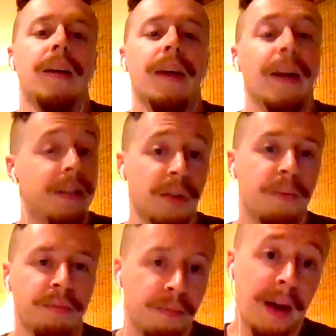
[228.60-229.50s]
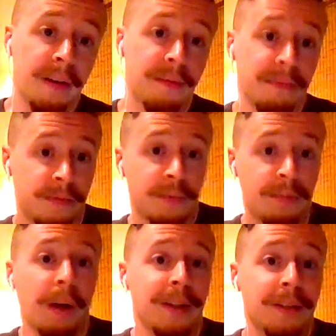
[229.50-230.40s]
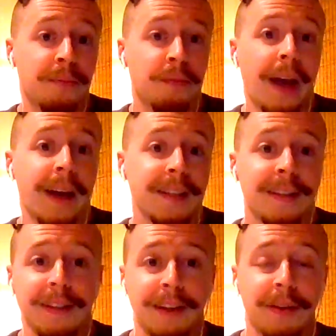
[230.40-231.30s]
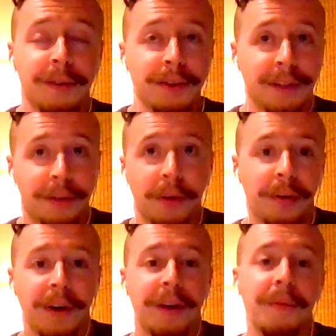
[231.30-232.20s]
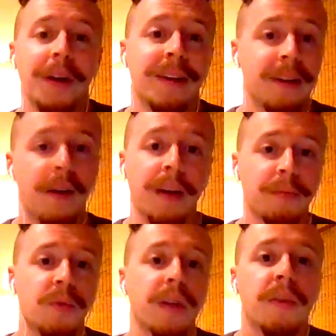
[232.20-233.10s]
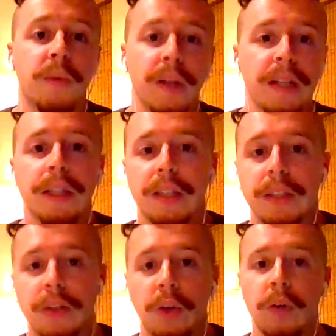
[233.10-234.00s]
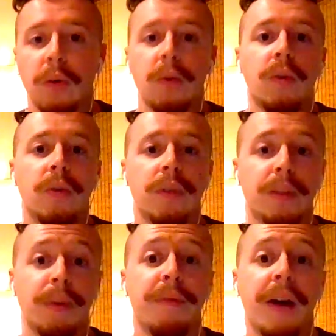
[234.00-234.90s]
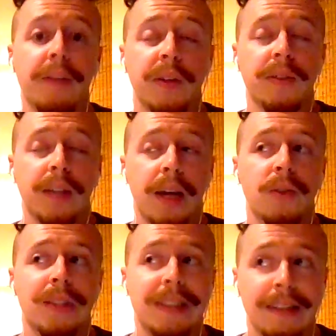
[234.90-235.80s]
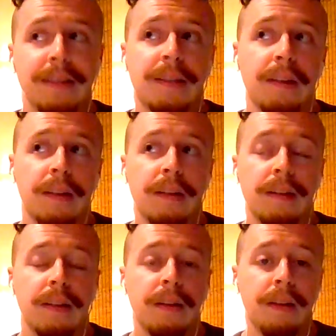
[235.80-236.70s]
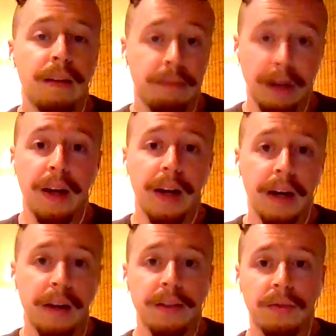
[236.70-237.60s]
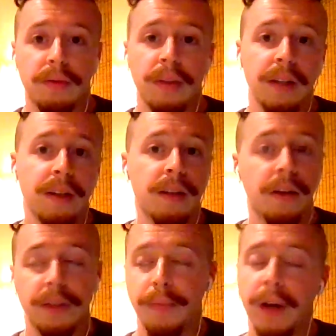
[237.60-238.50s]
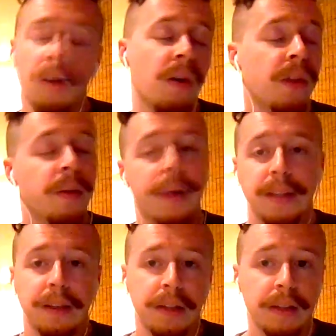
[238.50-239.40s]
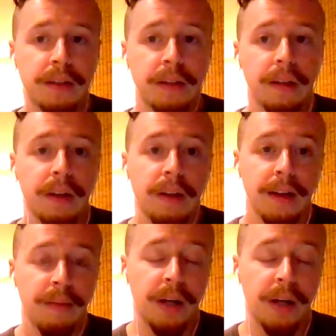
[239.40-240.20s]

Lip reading: because you might have probably just asked, because I don't usually throw it around, but, I am 23, so it's been 5 years now since I got out of high school, and, despite all the amazing things I've been